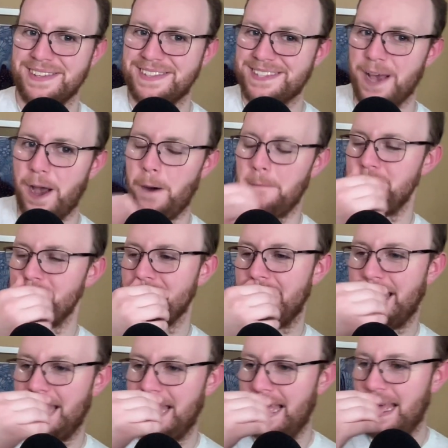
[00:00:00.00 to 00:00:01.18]
So
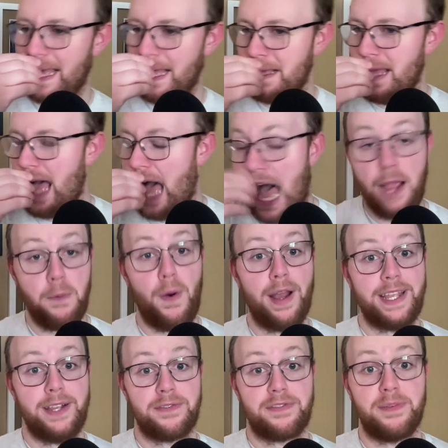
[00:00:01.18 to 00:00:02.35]
I want to
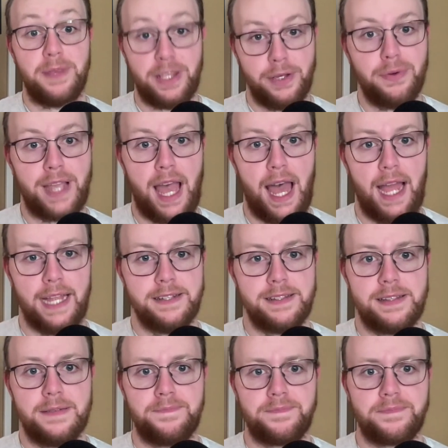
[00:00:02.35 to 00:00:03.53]
hear from you guys.